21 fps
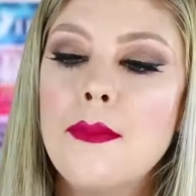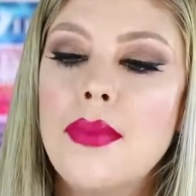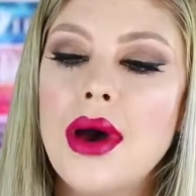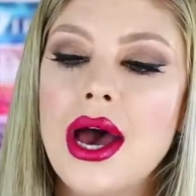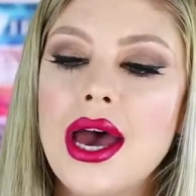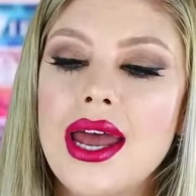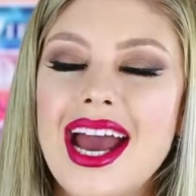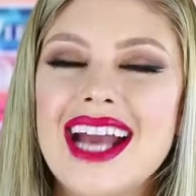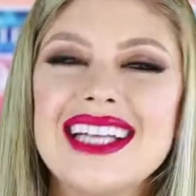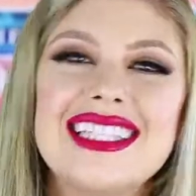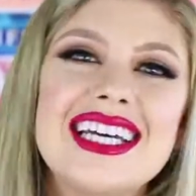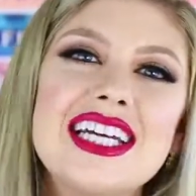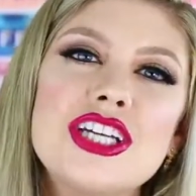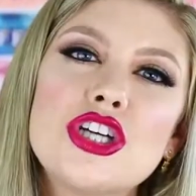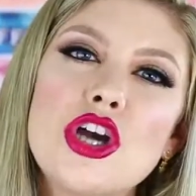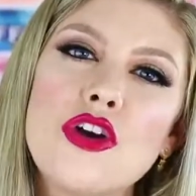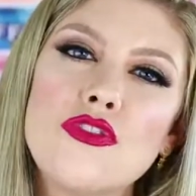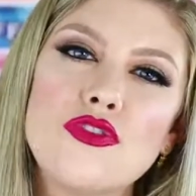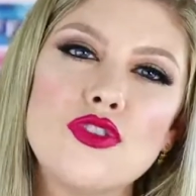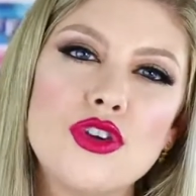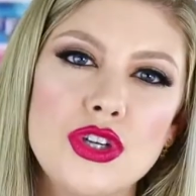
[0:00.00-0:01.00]
But I tend to
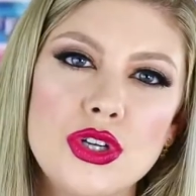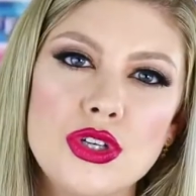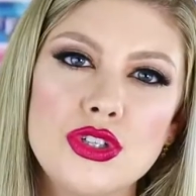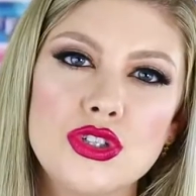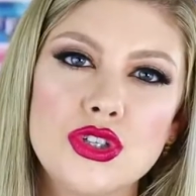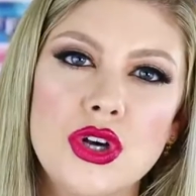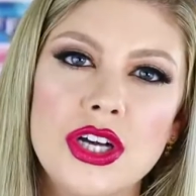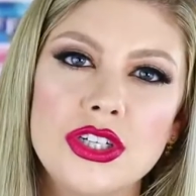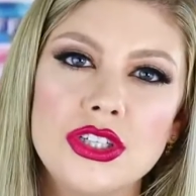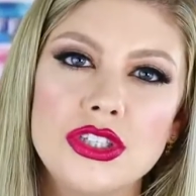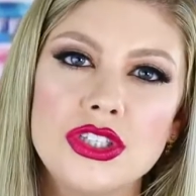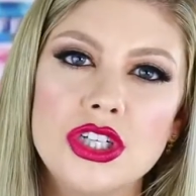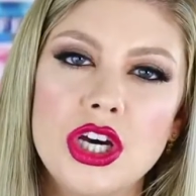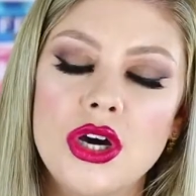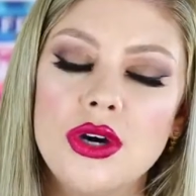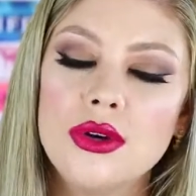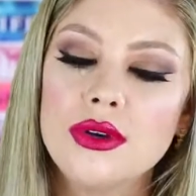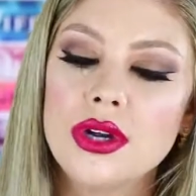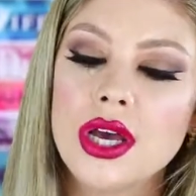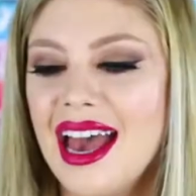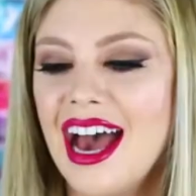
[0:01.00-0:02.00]
go for a neutral
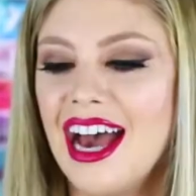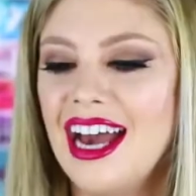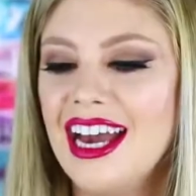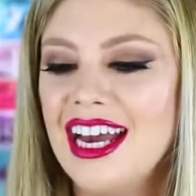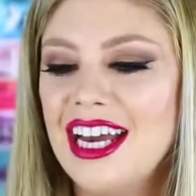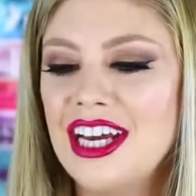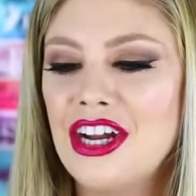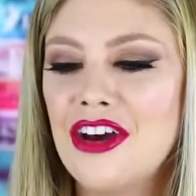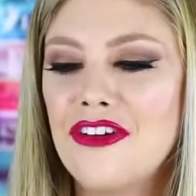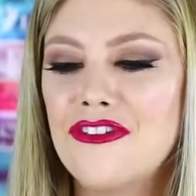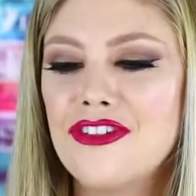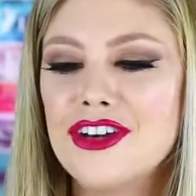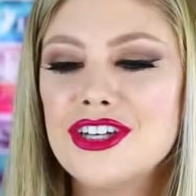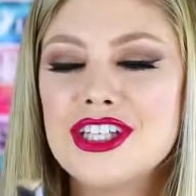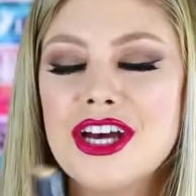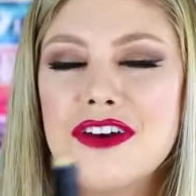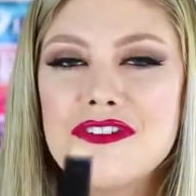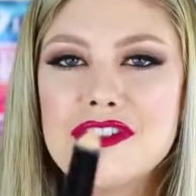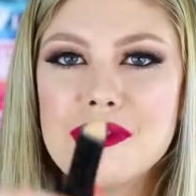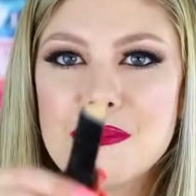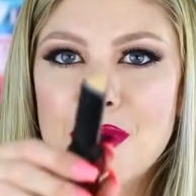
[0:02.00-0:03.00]
undertone. And first
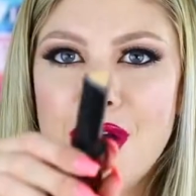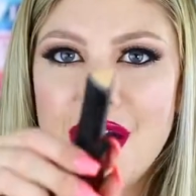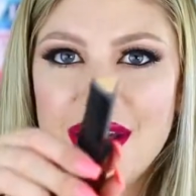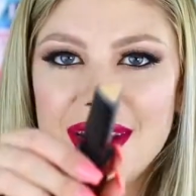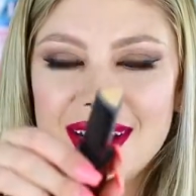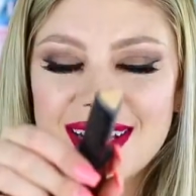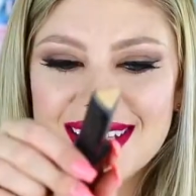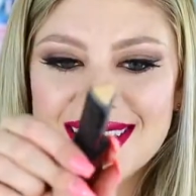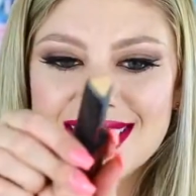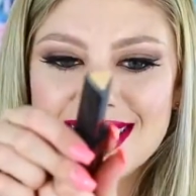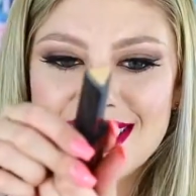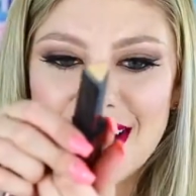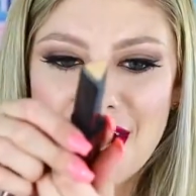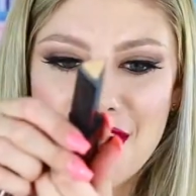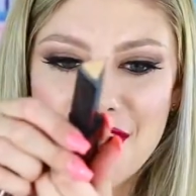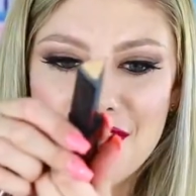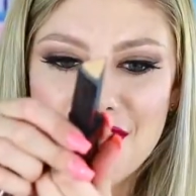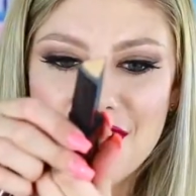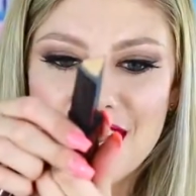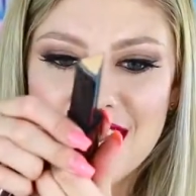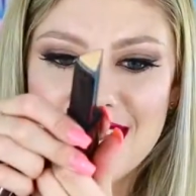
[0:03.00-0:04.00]
off, the product
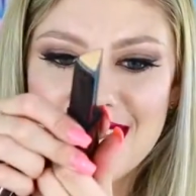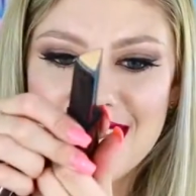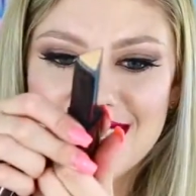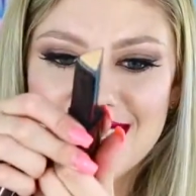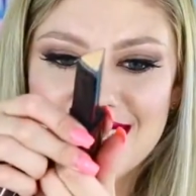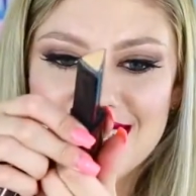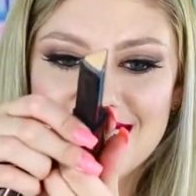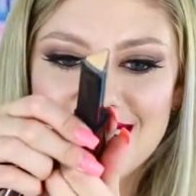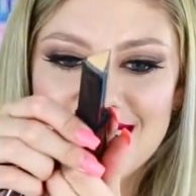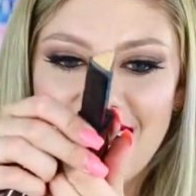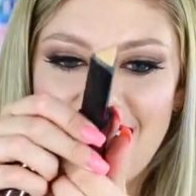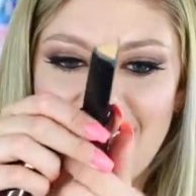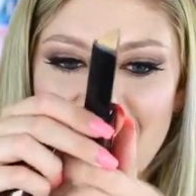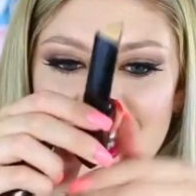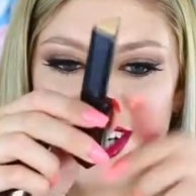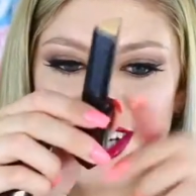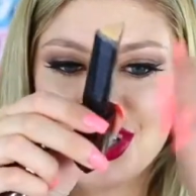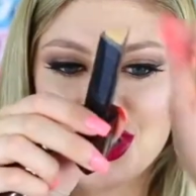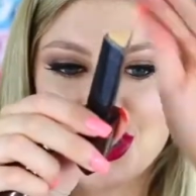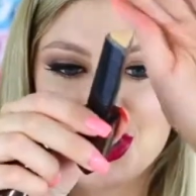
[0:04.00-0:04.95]
itself is designed